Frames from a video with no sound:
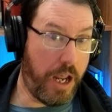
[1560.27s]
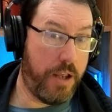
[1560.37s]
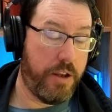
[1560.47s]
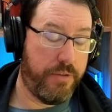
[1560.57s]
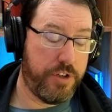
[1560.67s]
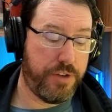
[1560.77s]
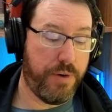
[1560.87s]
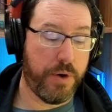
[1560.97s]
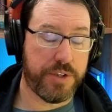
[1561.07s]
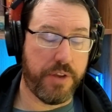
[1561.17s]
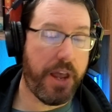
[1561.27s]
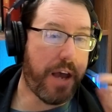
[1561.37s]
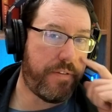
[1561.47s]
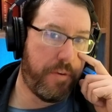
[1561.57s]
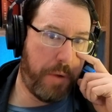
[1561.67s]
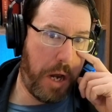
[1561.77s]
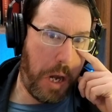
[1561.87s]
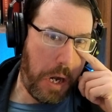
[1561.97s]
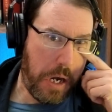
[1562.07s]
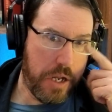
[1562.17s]
If we just focus on that for a minute,
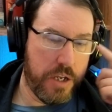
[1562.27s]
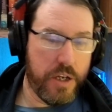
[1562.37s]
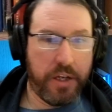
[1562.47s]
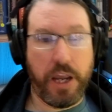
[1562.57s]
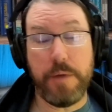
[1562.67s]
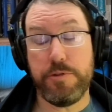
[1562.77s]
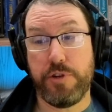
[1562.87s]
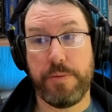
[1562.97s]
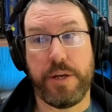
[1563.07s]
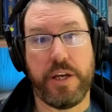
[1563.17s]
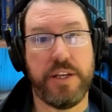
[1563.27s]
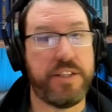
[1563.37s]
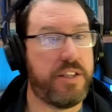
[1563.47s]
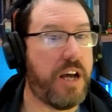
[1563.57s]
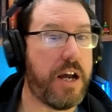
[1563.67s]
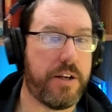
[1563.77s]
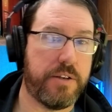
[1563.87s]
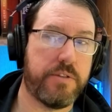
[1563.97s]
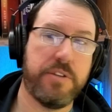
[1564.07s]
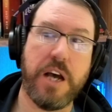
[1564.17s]
game streaming is not
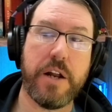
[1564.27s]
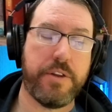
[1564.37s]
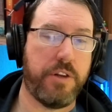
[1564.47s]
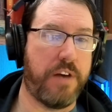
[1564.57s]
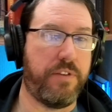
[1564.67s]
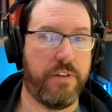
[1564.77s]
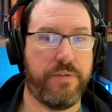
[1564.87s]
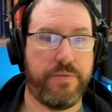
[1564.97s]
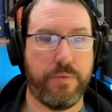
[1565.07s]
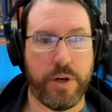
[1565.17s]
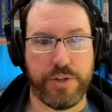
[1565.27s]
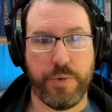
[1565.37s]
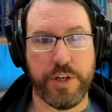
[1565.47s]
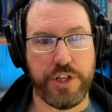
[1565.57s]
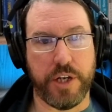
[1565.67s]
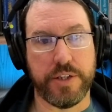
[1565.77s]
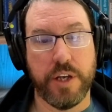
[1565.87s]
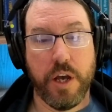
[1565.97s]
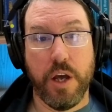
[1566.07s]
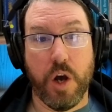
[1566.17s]
at the level of what Twitch is.
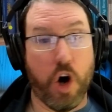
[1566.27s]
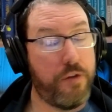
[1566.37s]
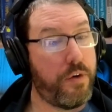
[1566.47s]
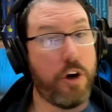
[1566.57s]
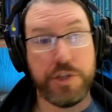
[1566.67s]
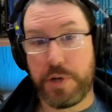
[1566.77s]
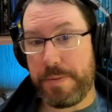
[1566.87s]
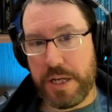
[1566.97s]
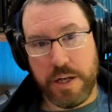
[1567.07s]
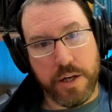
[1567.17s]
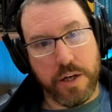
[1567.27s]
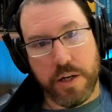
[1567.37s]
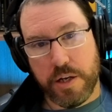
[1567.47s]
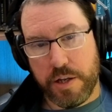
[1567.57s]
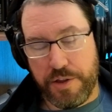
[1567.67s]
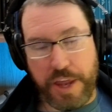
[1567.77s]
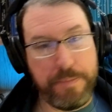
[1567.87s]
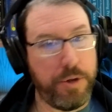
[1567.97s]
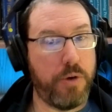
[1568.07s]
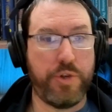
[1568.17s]
Overall streaming, they
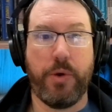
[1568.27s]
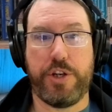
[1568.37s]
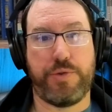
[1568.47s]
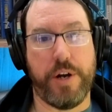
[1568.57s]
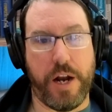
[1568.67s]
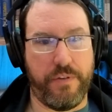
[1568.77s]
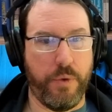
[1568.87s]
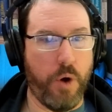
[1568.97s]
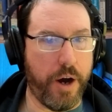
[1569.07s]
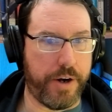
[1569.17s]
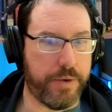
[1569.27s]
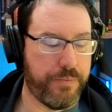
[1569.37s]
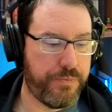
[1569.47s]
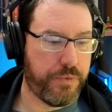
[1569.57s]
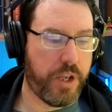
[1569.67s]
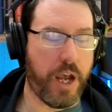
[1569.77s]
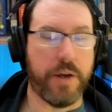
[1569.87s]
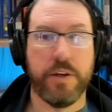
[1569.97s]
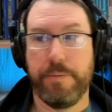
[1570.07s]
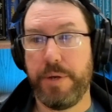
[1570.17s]
blow Twitch right out of the water, okay?
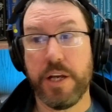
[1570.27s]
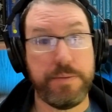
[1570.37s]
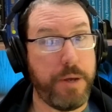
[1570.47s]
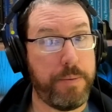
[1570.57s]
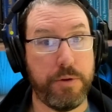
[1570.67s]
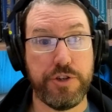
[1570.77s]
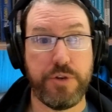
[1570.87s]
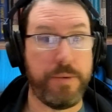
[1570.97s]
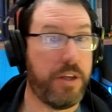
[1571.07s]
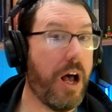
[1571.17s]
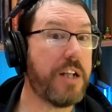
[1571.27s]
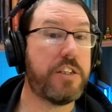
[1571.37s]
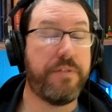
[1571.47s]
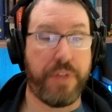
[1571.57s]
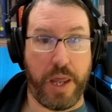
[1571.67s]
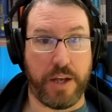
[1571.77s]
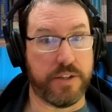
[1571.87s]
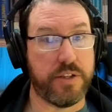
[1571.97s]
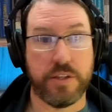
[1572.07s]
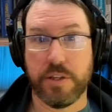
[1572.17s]
Because people are streaming lots of
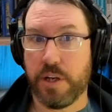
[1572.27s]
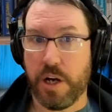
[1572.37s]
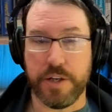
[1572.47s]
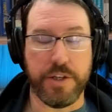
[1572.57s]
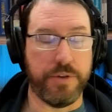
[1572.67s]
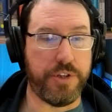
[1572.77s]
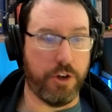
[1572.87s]
things on YouTube.